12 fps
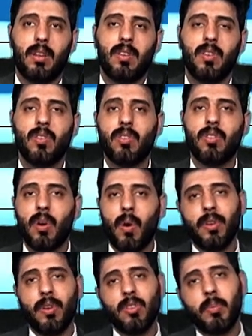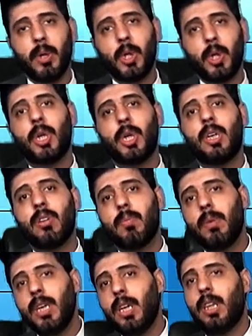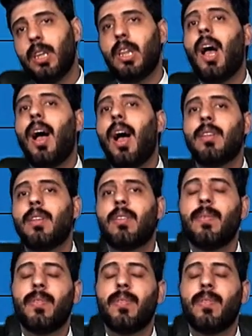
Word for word: So these pictures mean that